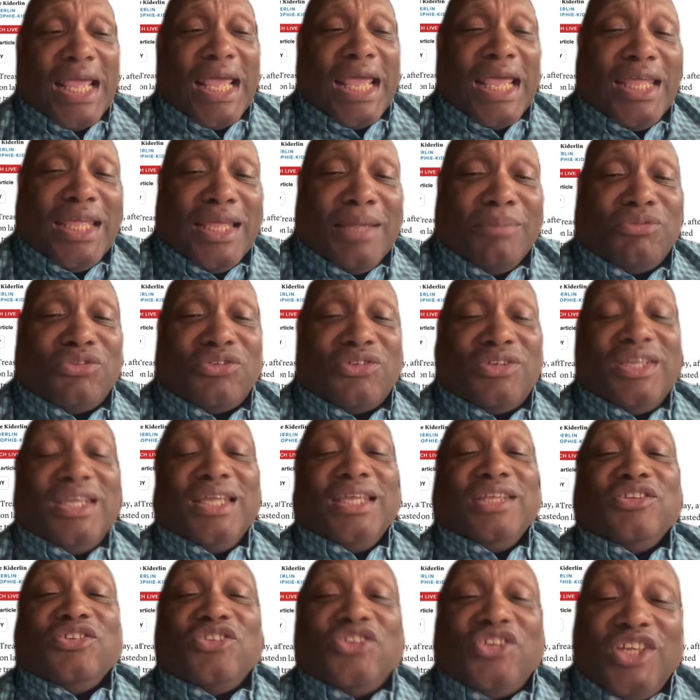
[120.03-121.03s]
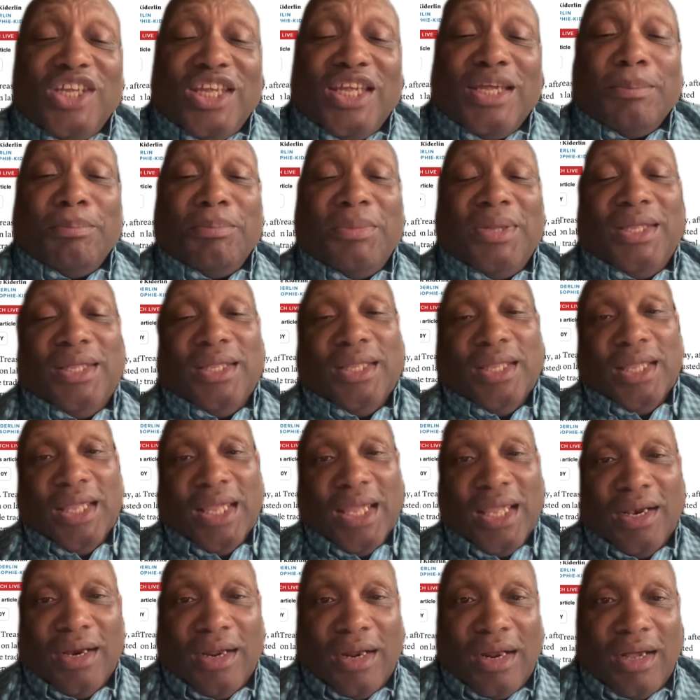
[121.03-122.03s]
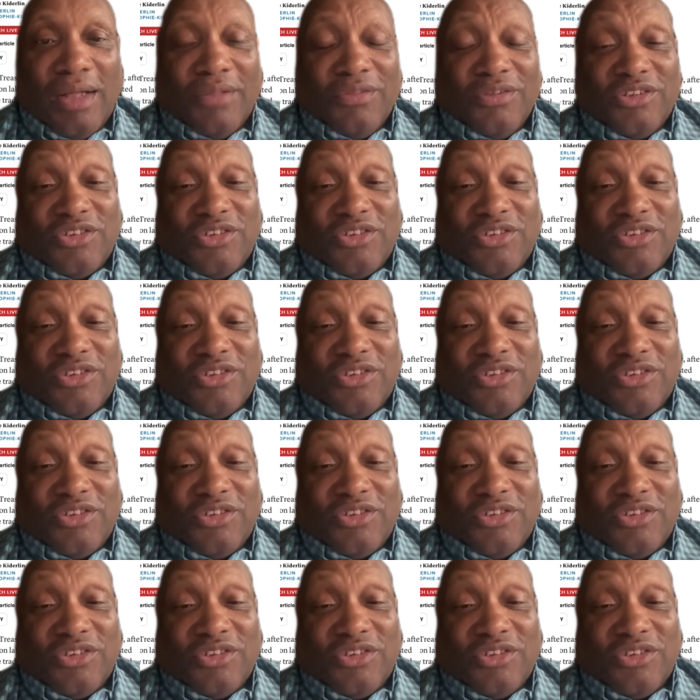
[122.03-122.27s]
AMC, GME, and other